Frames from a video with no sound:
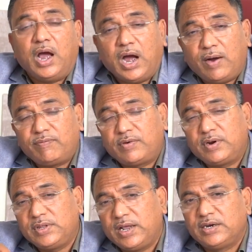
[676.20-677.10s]

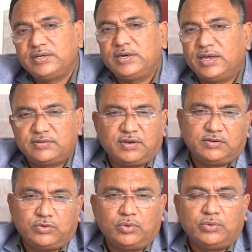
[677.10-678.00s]
After the allergy test
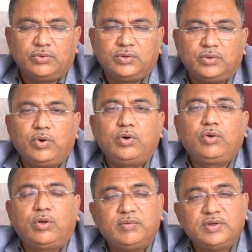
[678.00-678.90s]
also, we have to
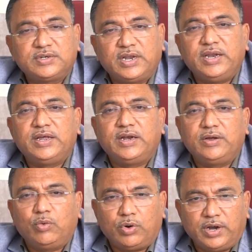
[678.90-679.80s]
always
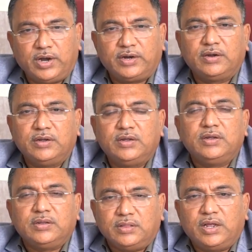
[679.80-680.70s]
clinically correlate
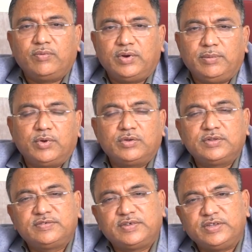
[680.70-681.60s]
then only, because
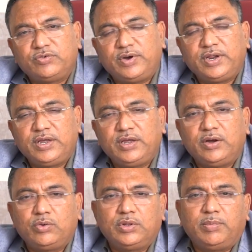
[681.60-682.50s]
the sensitivity
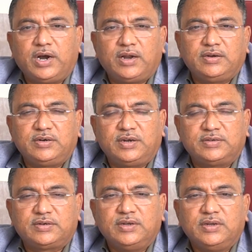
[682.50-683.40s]
into the blood allergy test